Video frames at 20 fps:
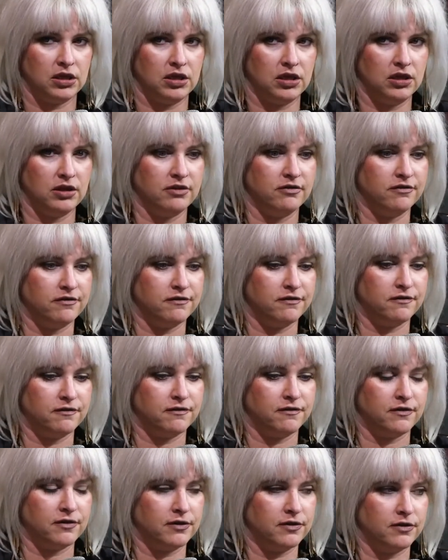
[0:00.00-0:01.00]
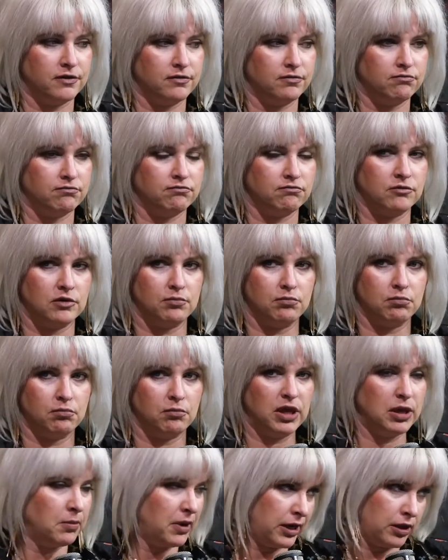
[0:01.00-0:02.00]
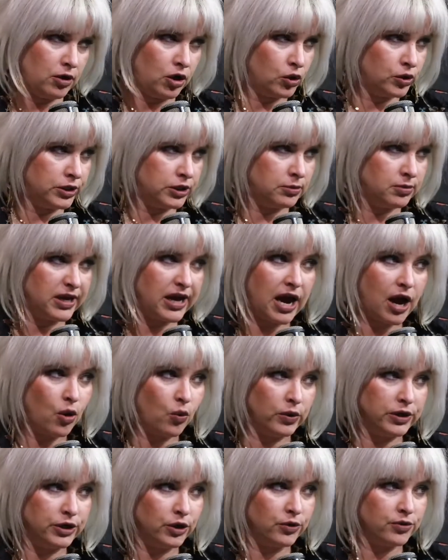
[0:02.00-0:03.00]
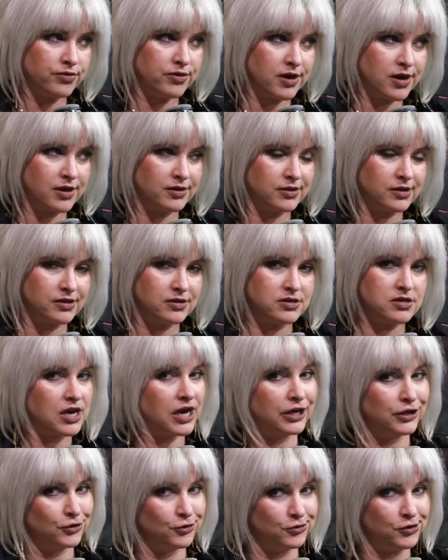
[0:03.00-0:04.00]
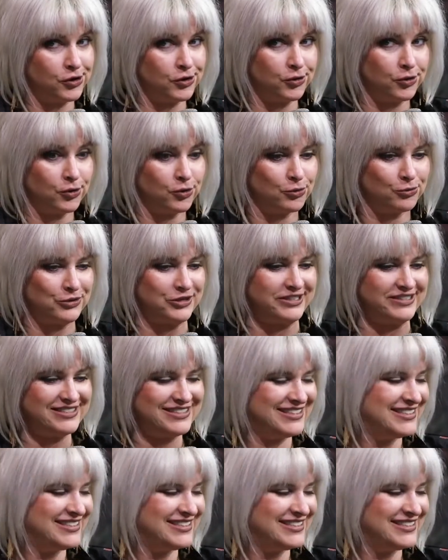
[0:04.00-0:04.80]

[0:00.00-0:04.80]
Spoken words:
If it might already be out when you're seeing this, I don't know, but